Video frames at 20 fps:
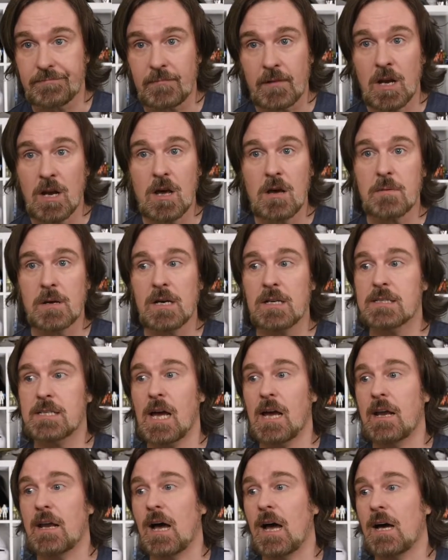And I'm going to
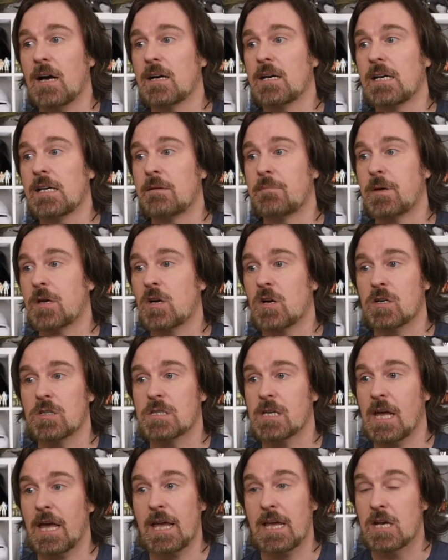say that is because
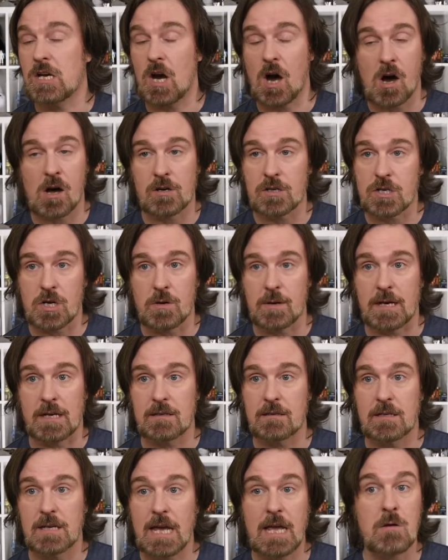he can't do it.
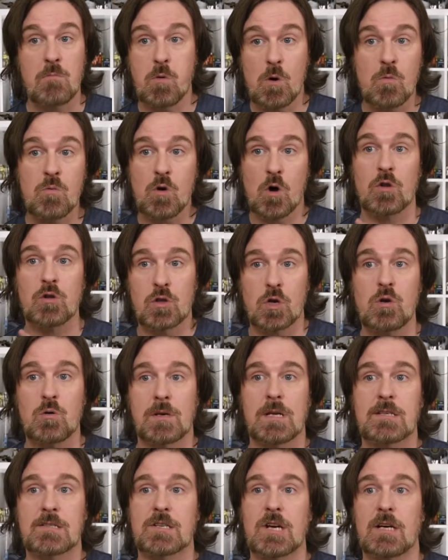He will not do
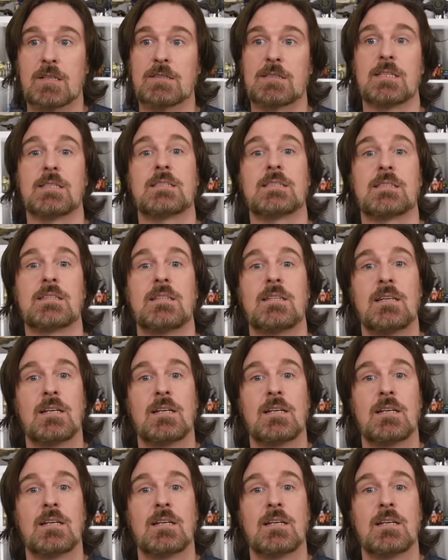this justice.